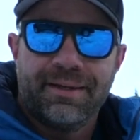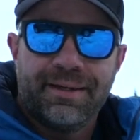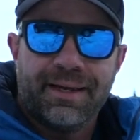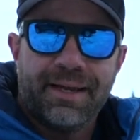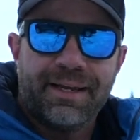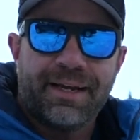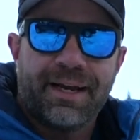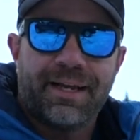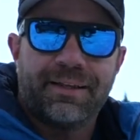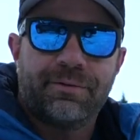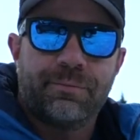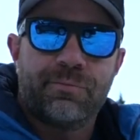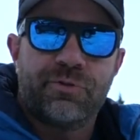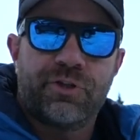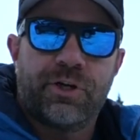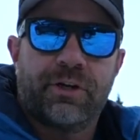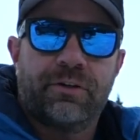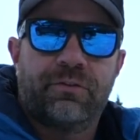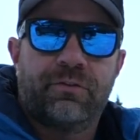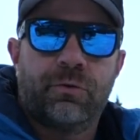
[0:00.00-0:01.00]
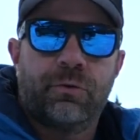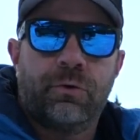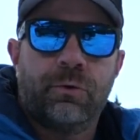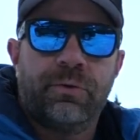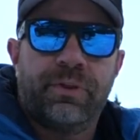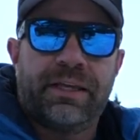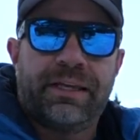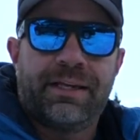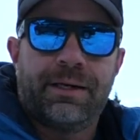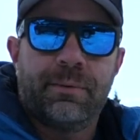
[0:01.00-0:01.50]
Hey guys, Sean Sewell
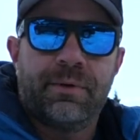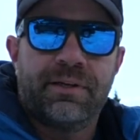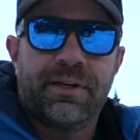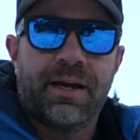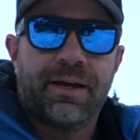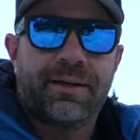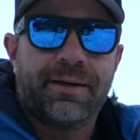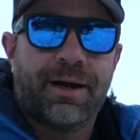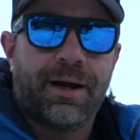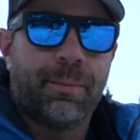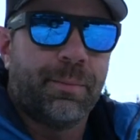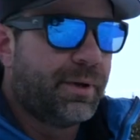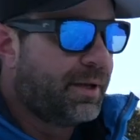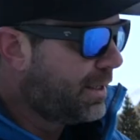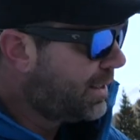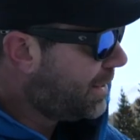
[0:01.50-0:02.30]
with Engearment.com.